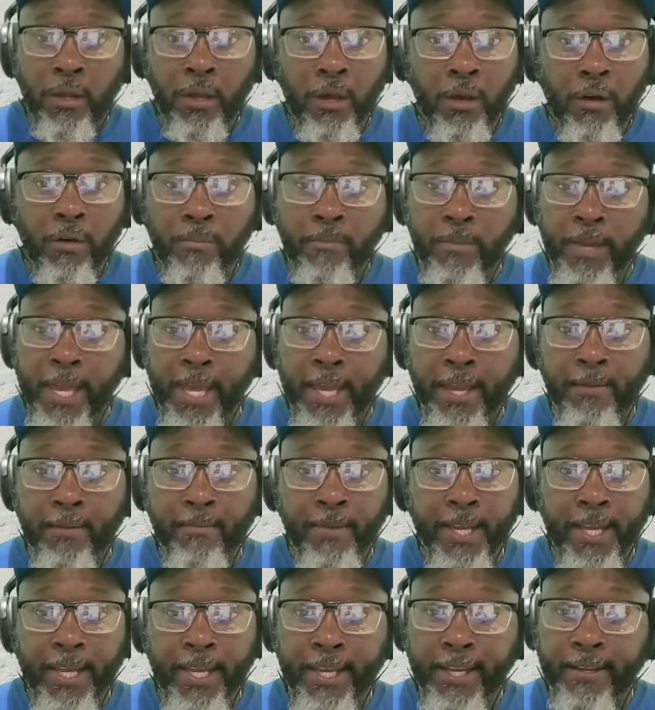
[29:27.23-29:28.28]
Oh
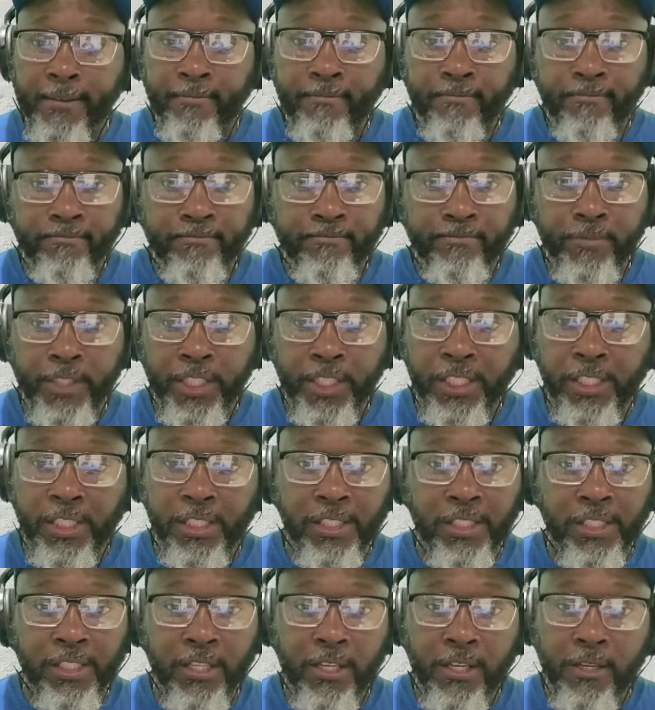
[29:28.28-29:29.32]
man, this
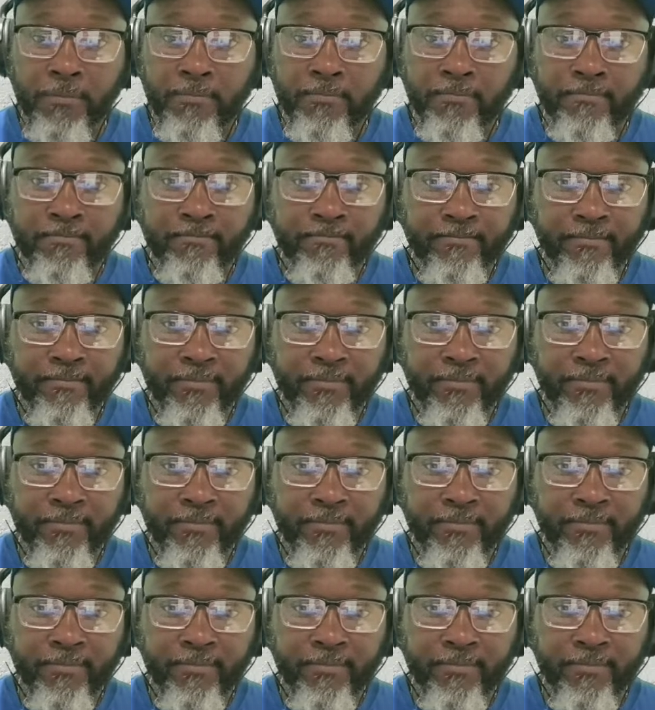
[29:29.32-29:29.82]
is sad,